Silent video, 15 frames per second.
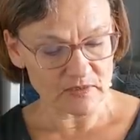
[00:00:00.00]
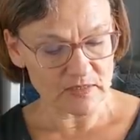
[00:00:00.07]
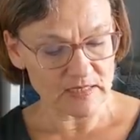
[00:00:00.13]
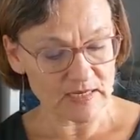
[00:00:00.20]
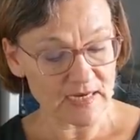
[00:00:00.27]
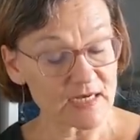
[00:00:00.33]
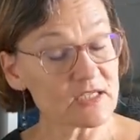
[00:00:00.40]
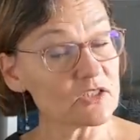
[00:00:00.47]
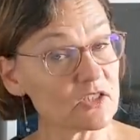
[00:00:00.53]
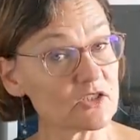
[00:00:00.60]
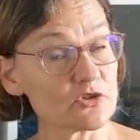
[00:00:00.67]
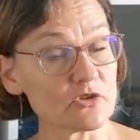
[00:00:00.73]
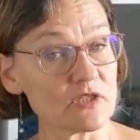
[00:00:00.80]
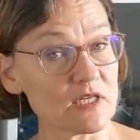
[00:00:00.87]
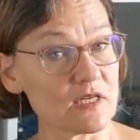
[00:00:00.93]
that I
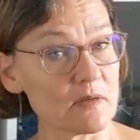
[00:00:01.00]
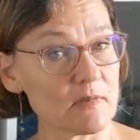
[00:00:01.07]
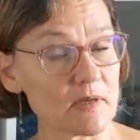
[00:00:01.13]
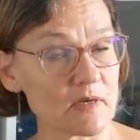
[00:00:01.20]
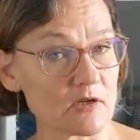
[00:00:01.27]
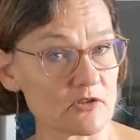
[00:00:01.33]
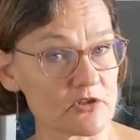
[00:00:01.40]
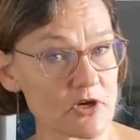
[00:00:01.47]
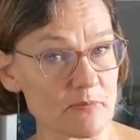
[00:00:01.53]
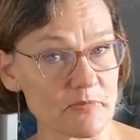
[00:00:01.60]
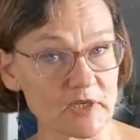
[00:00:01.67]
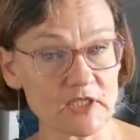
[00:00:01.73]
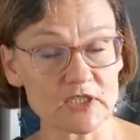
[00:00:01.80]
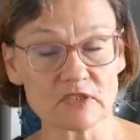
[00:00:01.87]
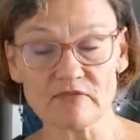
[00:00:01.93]
should knit him a
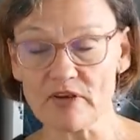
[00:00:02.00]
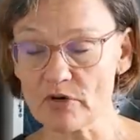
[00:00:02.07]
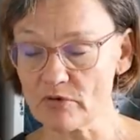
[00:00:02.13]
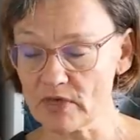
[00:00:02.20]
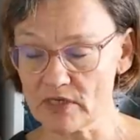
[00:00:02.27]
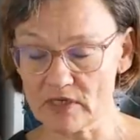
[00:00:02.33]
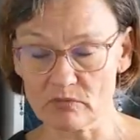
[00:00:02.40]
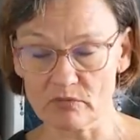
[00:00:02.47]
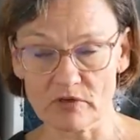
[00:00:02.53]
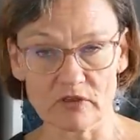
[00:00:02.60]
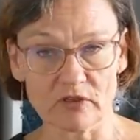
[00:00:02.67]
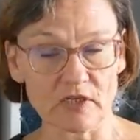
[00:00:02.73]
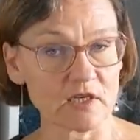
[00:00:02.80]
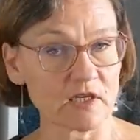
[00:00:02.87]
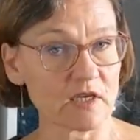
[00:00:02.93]
jumper. He's very
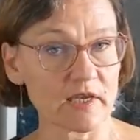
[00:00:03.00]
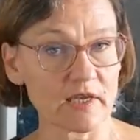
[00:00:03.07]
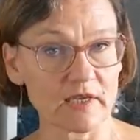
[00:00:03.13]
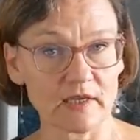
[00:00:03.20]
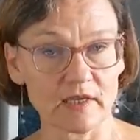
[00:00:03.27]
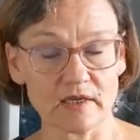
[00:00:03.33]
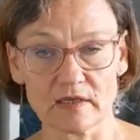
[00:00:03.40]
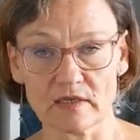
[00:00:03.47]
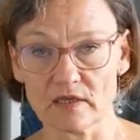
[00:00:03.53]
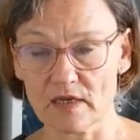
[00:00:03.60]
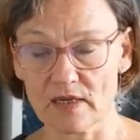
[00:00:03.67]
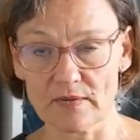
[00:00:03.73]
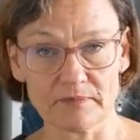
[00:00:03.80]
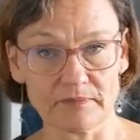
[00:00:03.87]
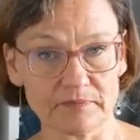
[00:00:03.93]
knitworthy. He
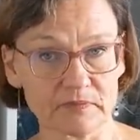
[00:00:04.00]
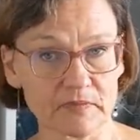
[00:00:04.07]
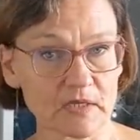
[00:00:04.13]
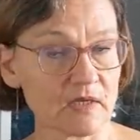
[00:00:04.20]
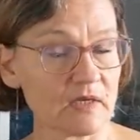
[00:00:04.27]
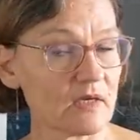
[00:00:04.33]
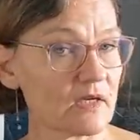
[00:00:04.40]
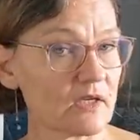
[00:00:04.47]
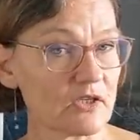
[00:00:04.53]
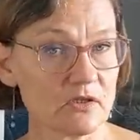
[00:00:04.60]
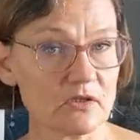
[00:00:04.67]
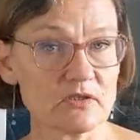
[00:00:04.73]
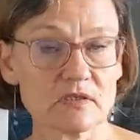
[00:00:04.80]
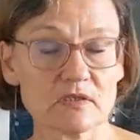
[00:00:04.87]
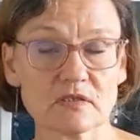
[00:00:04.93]

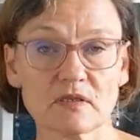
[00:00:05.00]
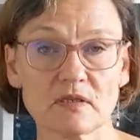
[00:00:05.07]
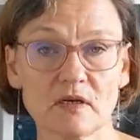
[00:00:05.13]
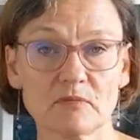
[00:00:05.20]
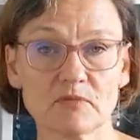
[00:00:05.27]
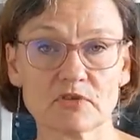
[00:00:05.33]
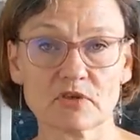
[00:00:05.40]
uses an up,